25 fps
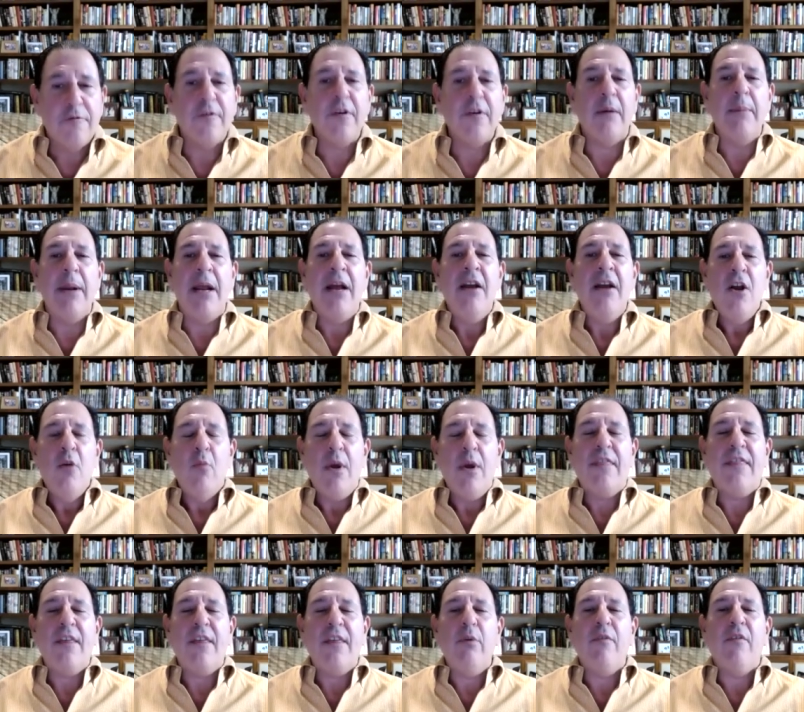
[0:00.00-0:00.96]
I mean, we
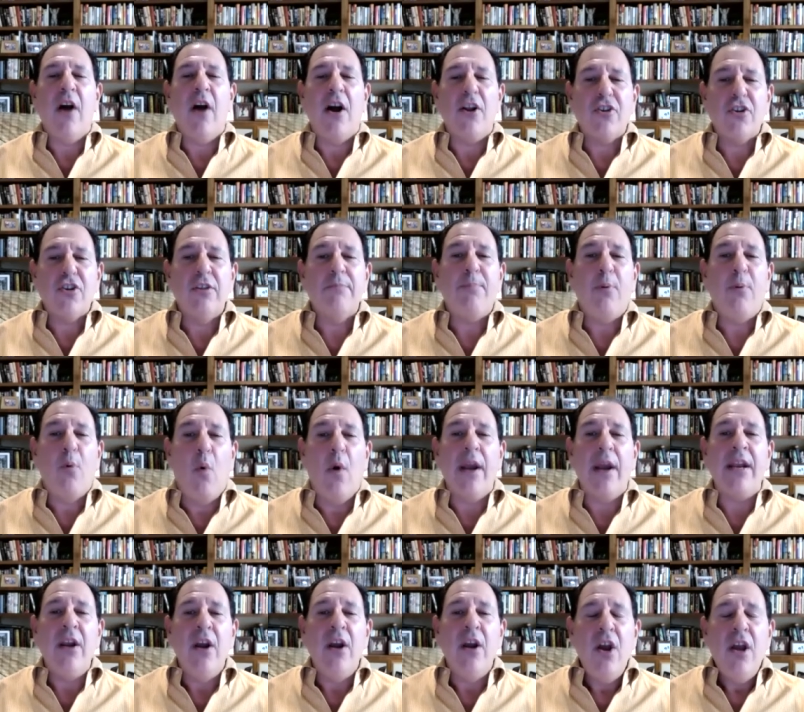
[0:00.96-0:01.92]
think we've gone to the
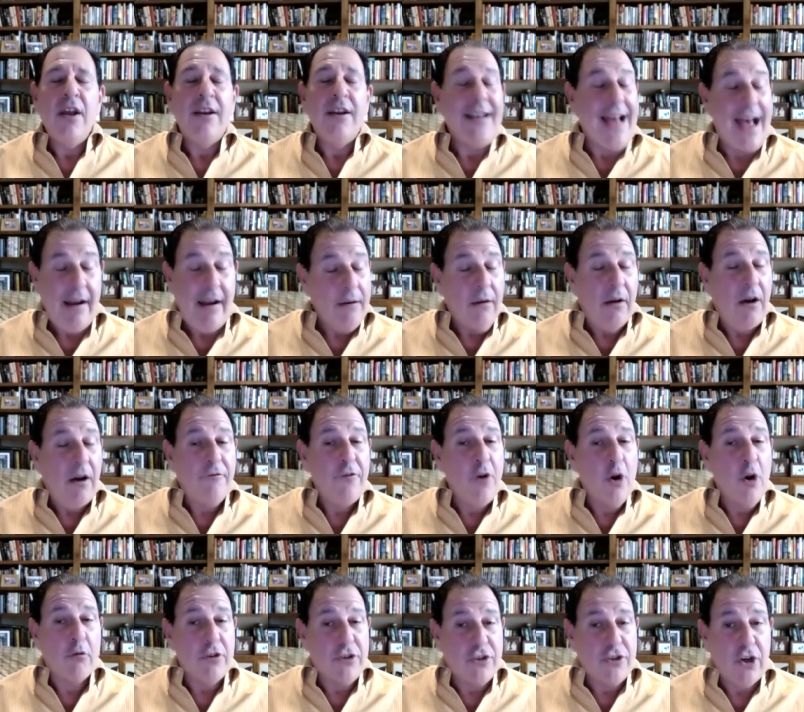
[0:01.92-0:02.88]
point not of no
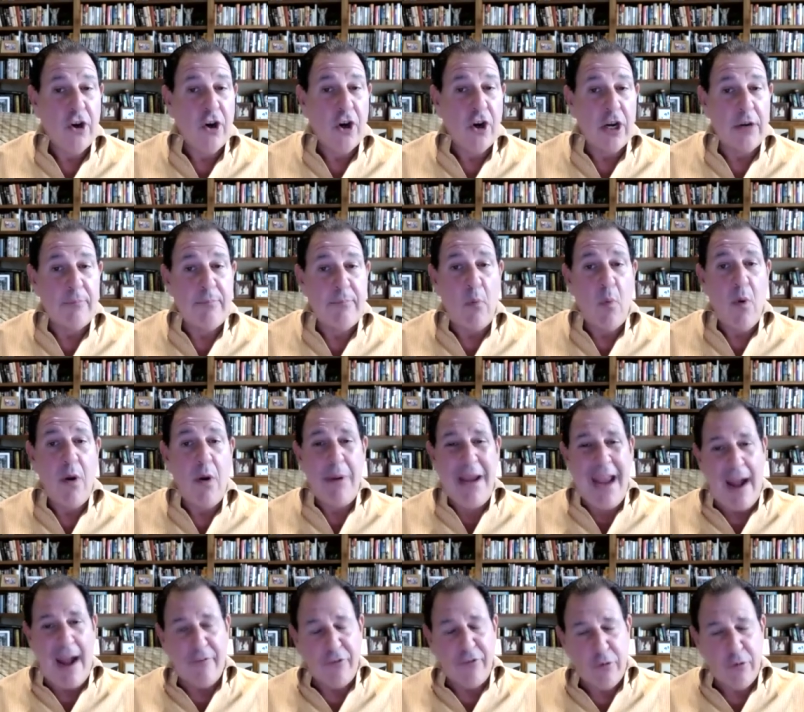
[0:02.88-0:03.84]
return, but where we
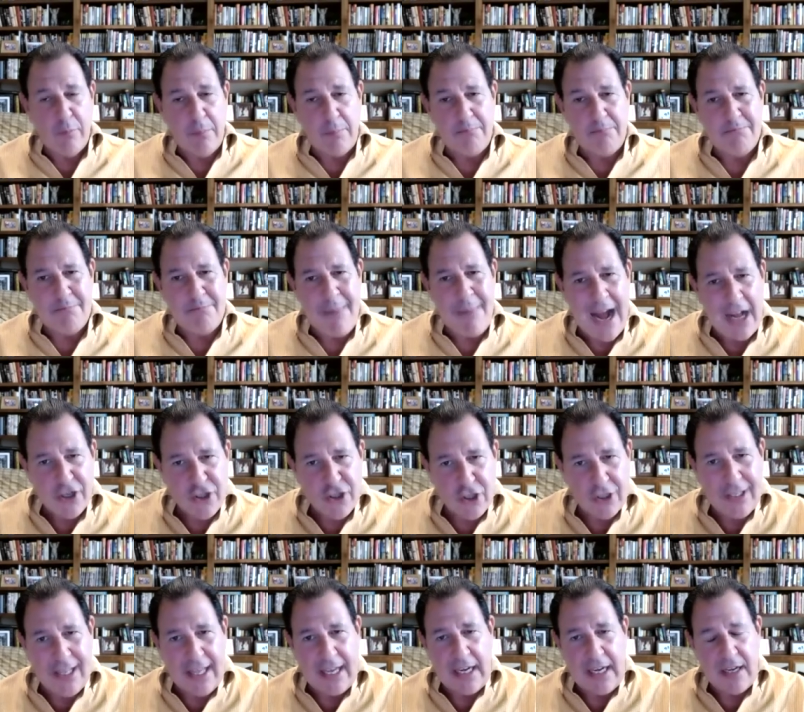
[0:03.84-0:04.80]
have to
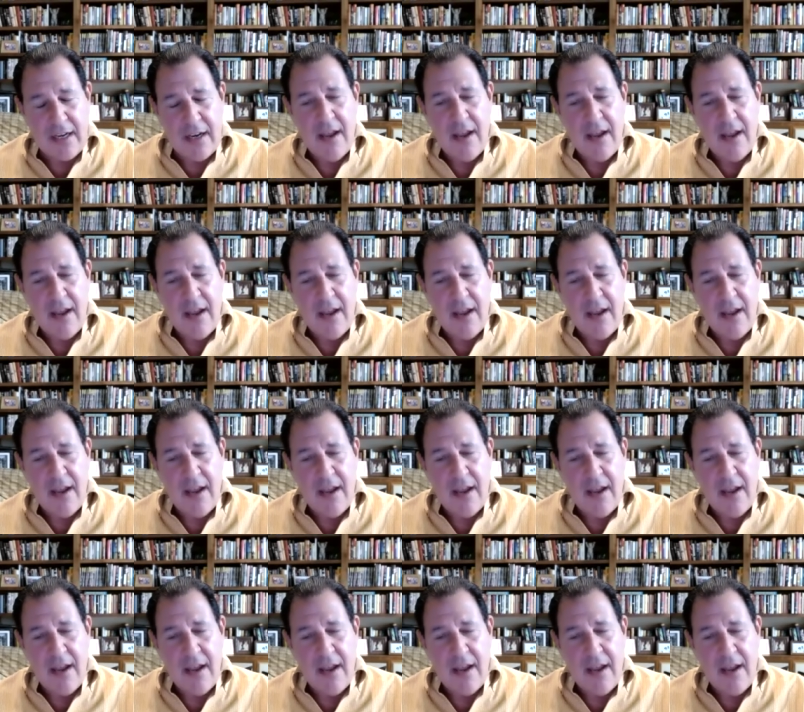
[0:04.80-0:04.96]
modulate